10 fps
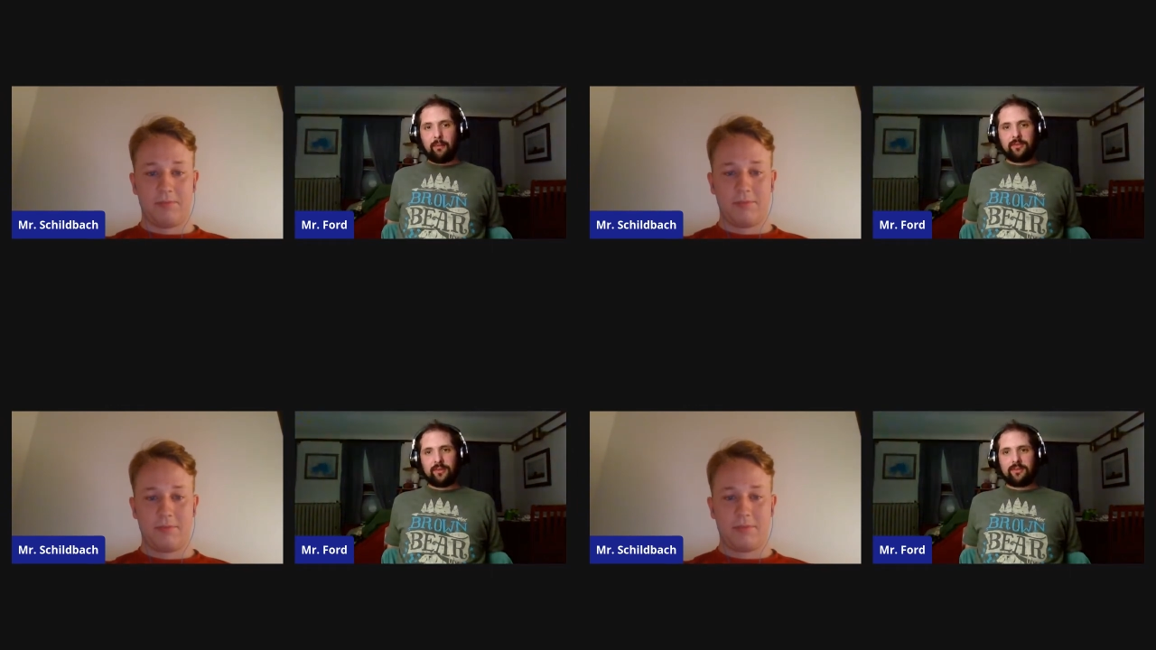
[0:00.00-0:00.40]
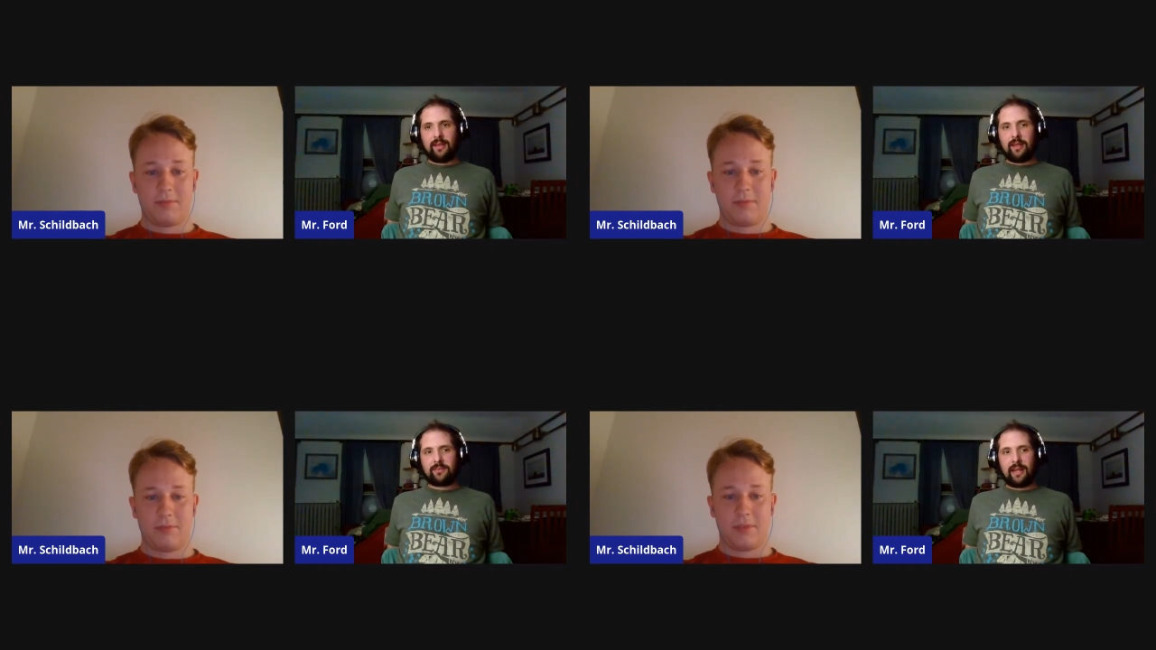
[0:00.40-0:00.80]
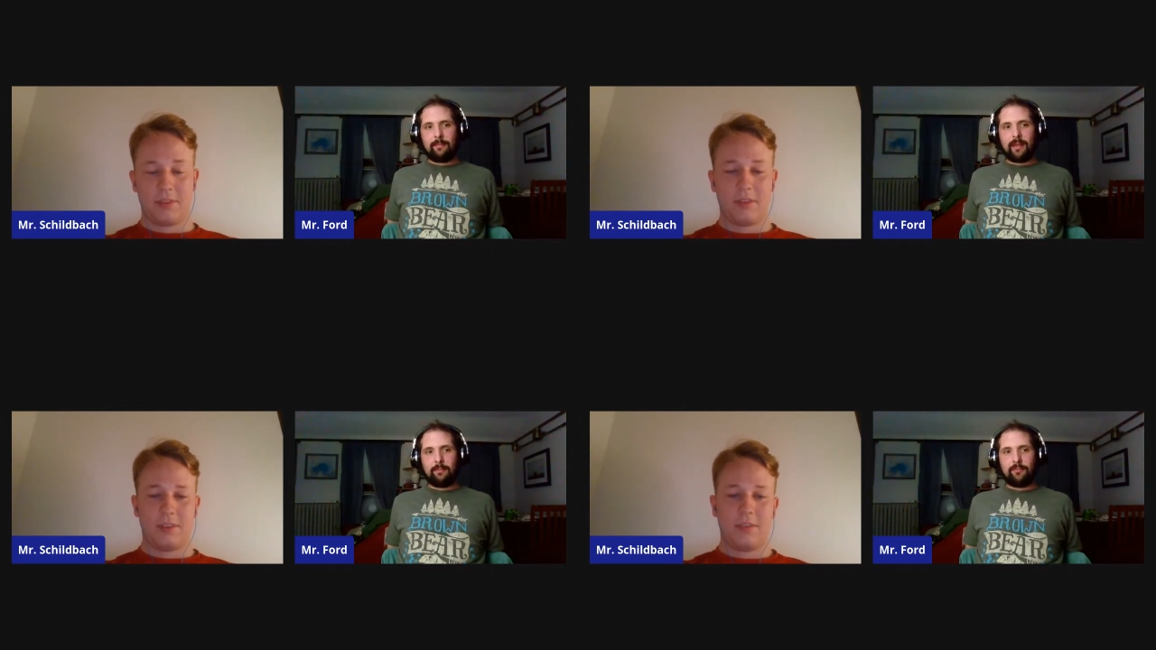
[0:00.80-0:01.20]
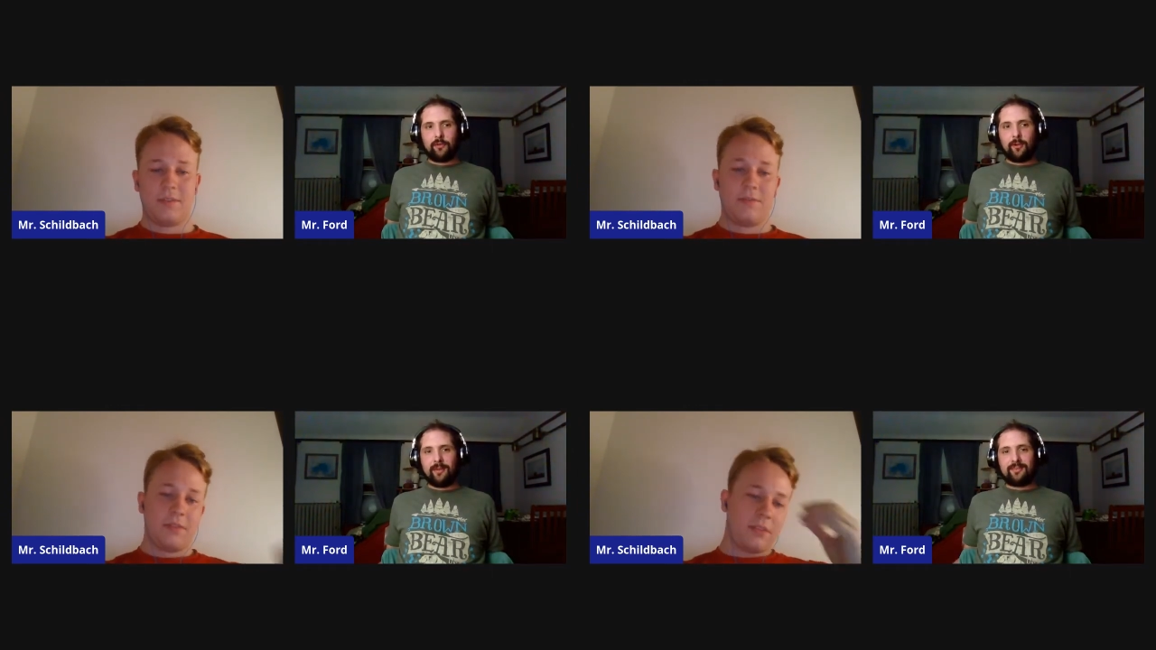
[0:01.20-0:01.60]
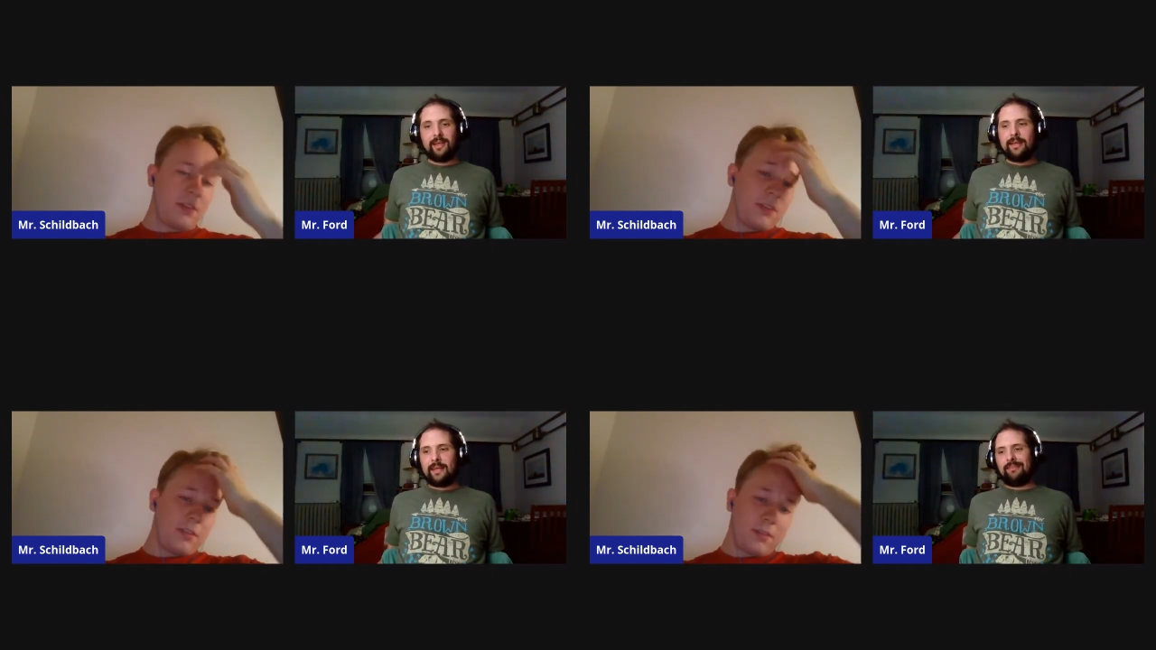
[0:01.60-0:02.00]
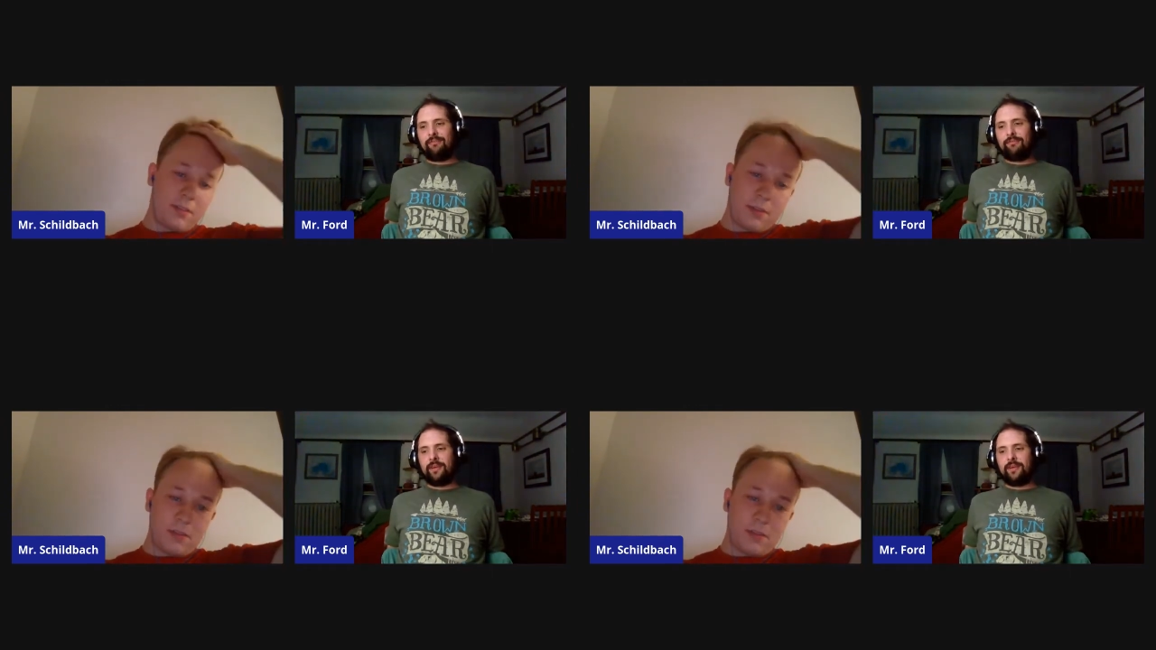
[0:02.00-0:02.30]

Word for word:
Speaker 1: Oscar nominated performance? And I think the